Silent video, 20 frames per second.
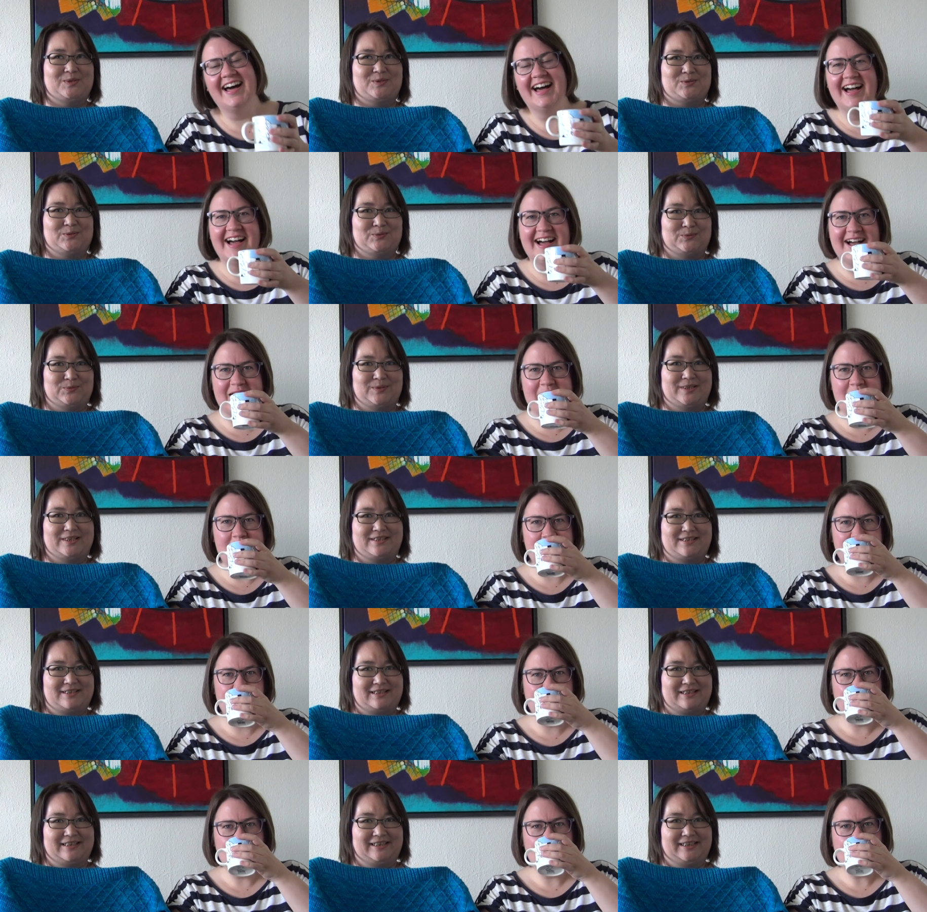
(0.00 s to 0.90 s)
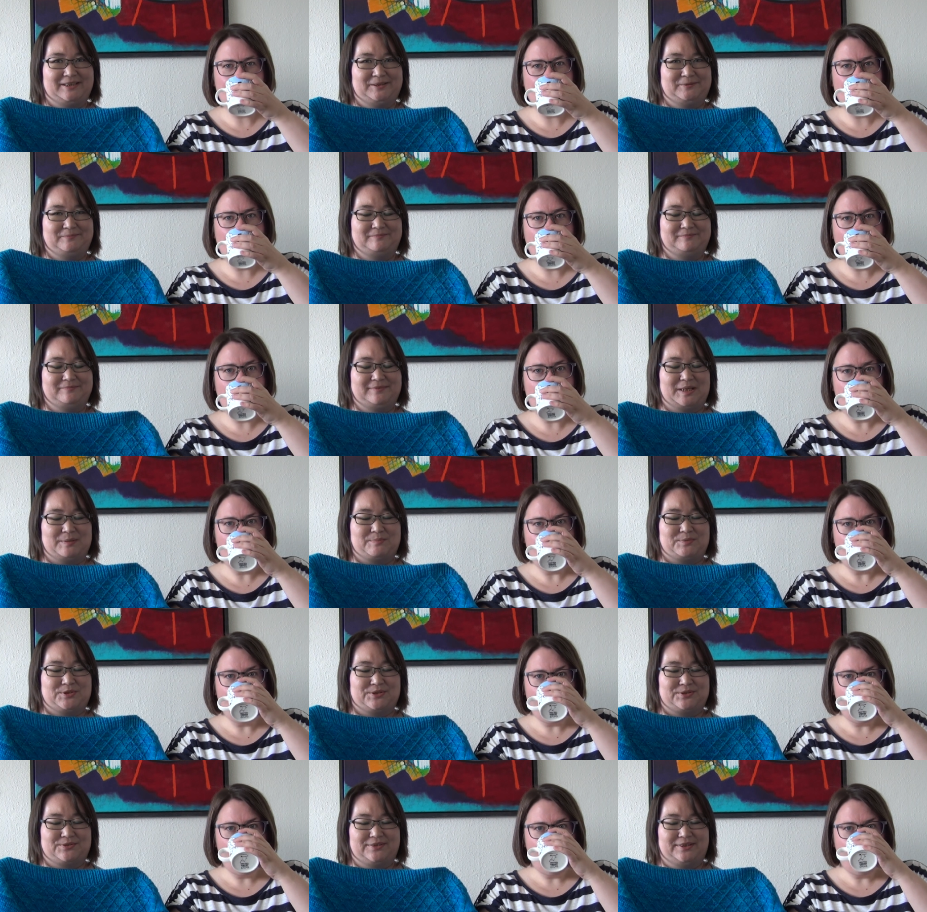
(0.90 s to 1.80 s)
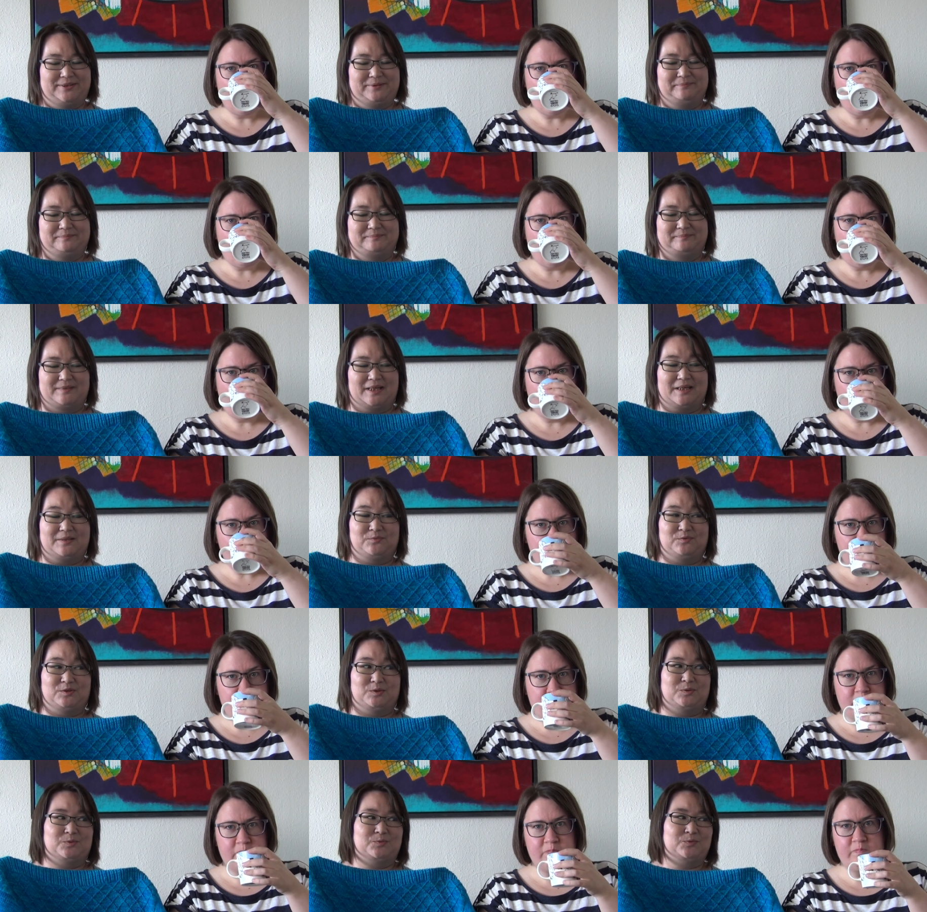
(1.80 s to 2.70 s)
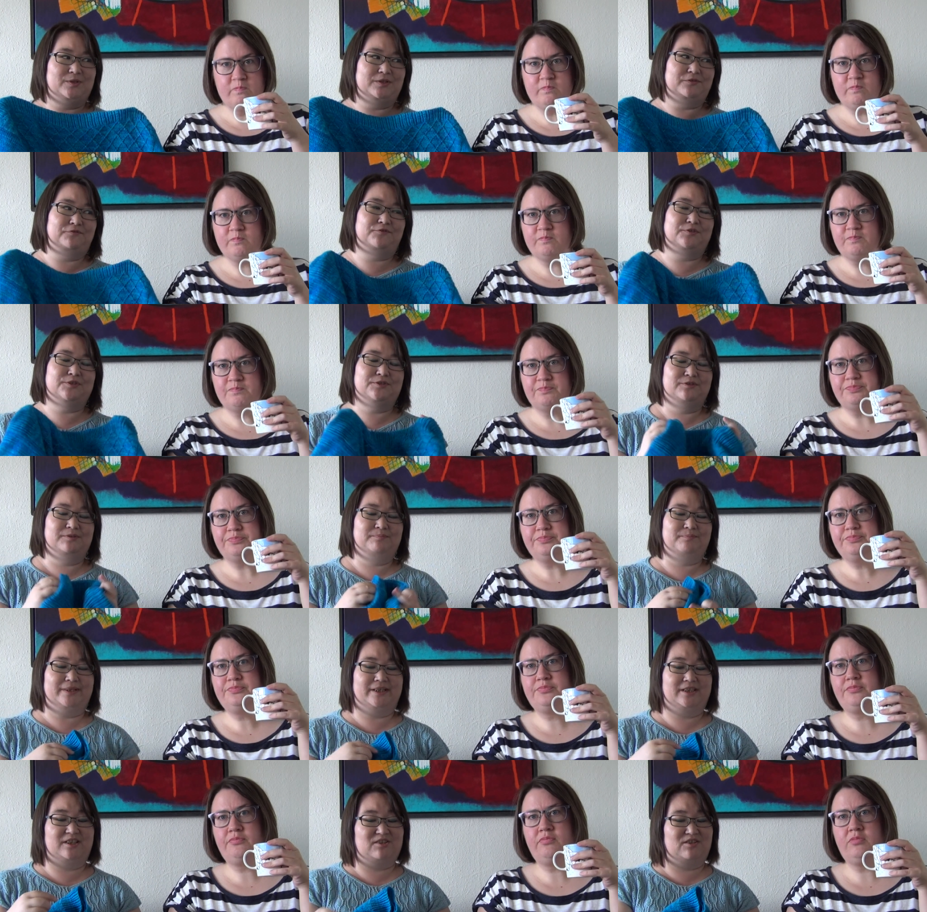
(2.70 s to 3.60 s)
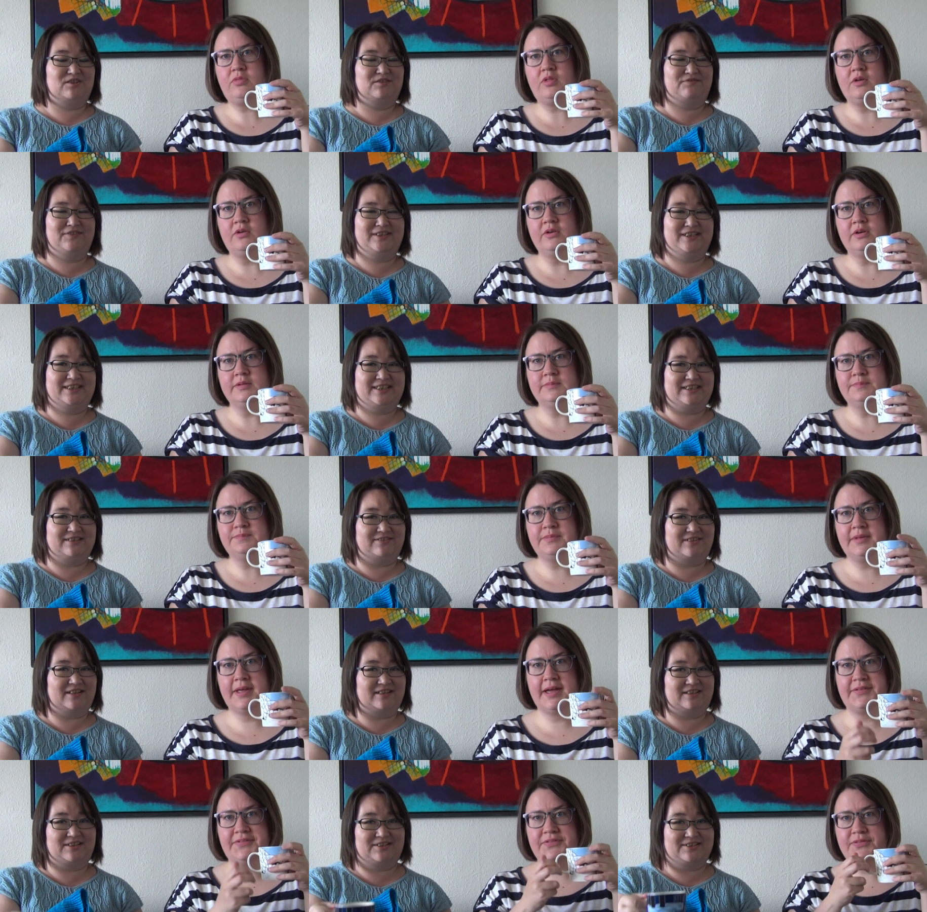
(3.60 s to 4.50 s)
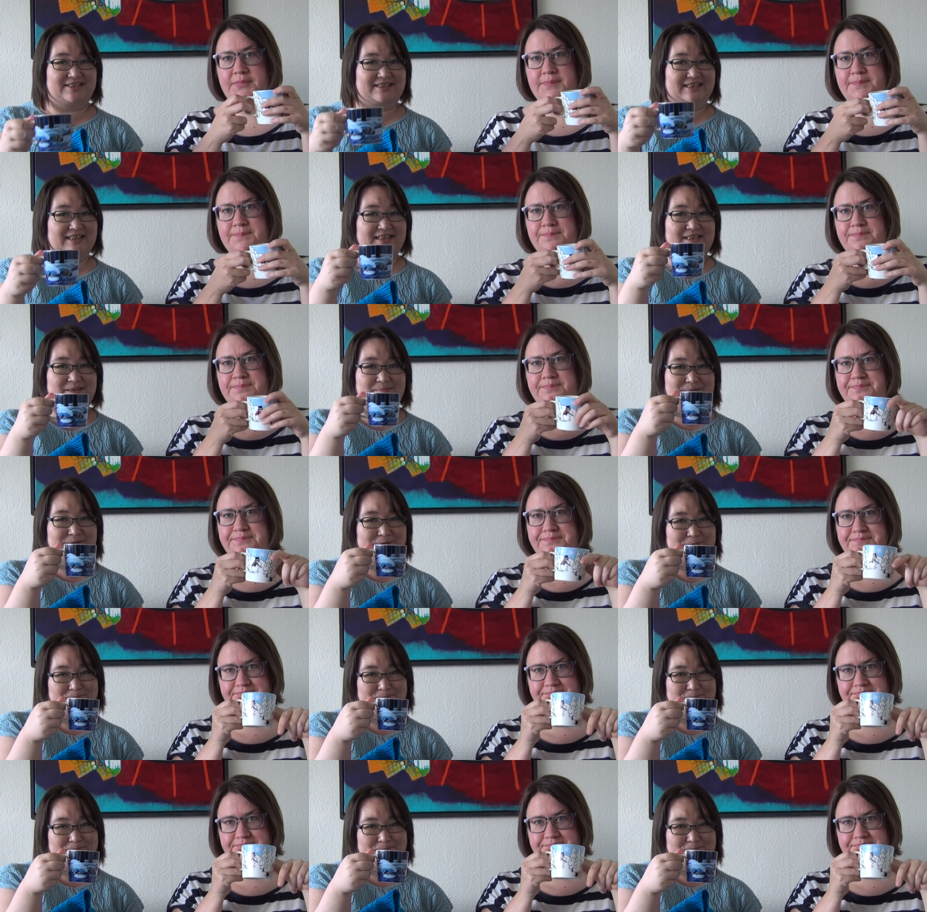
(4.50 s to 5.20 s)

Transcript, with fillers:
Speaker 1: always like. I'm sorry. And we're, we're fueled by coffee, so that yes. doesn't help.